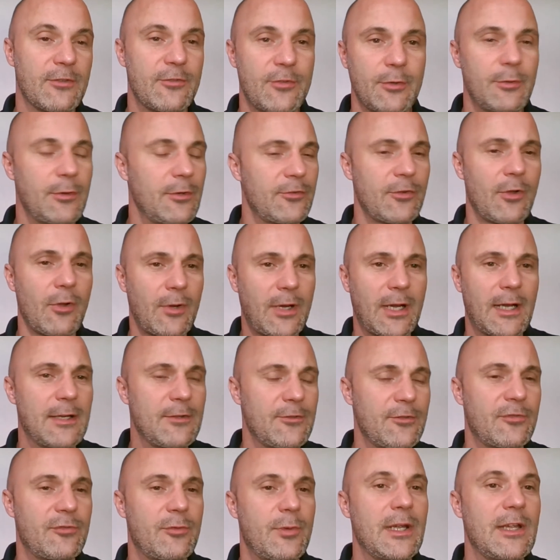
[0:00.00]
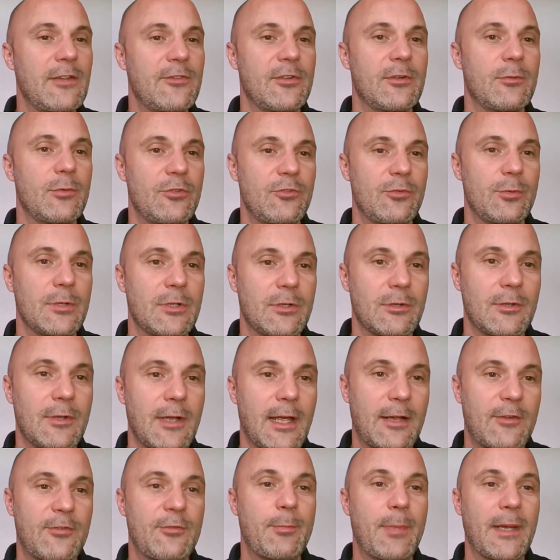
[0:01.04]
And so there's all kinds of ways in which we could
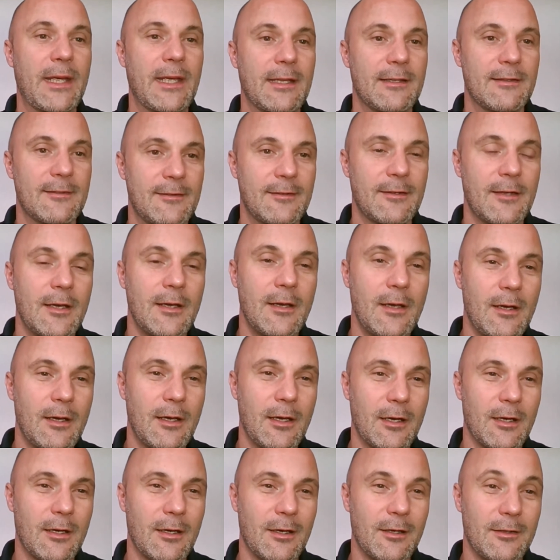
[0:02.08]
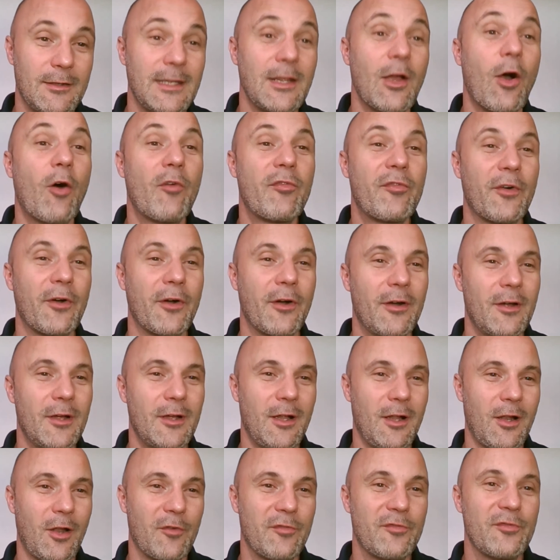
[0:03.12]
expand the offer
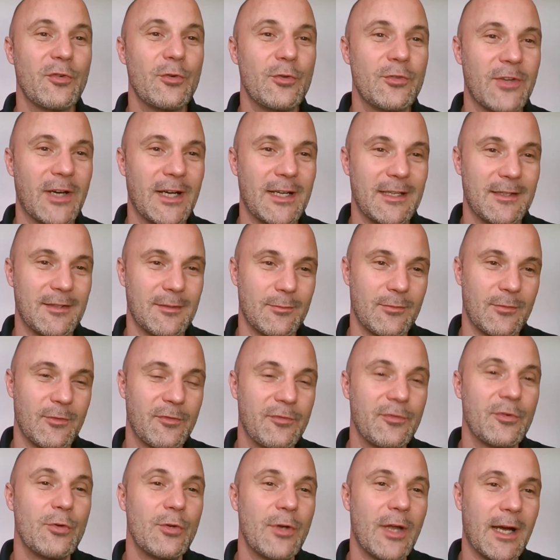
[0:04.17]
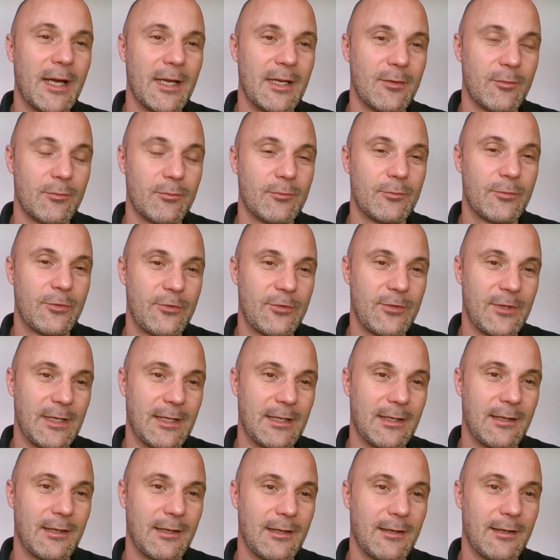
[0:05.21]
of food items
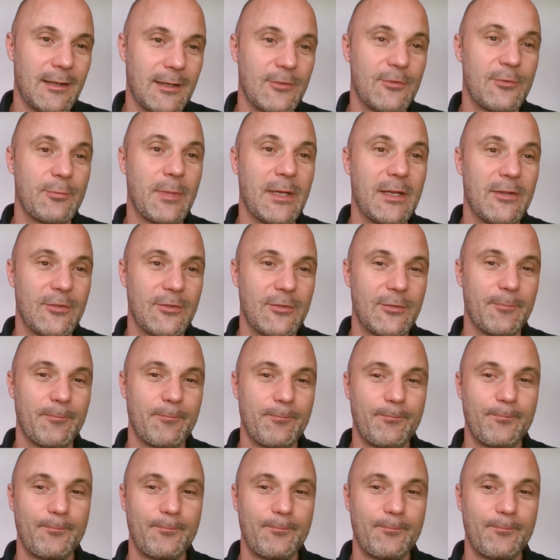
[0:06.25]
in space.